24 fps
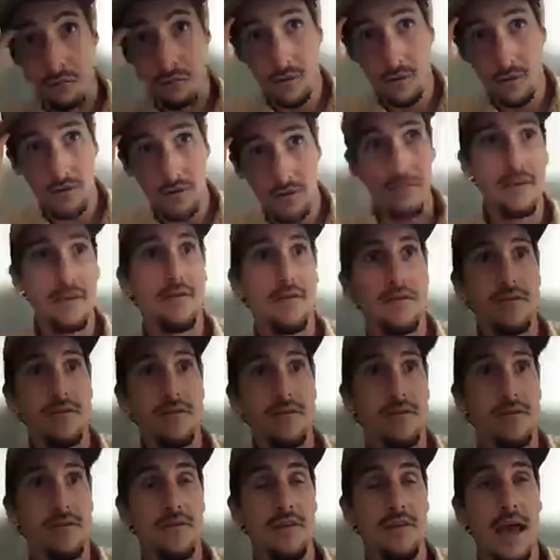Also,
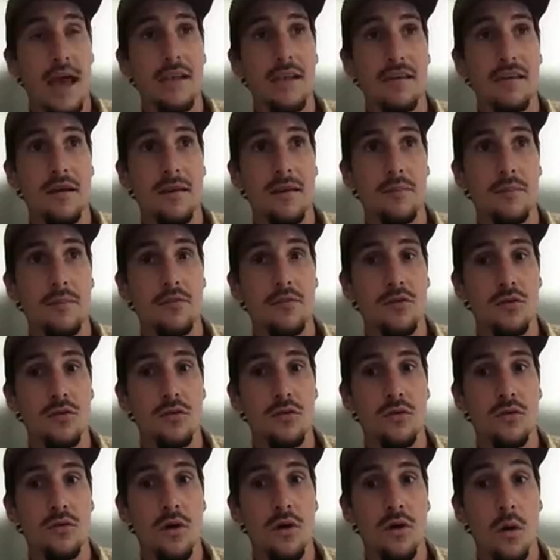I want to give a serious
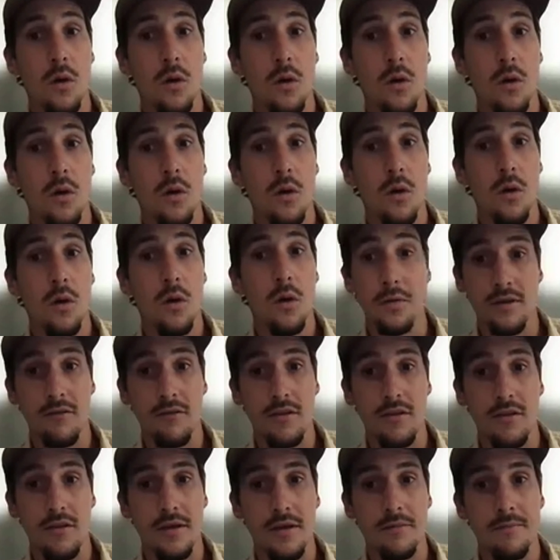hat tip to
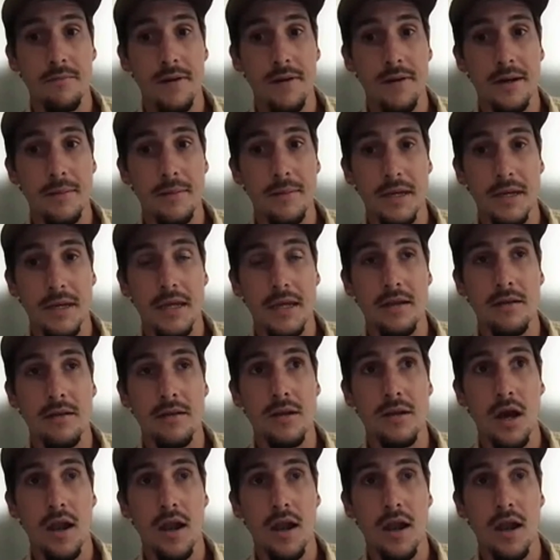open sourcing everything.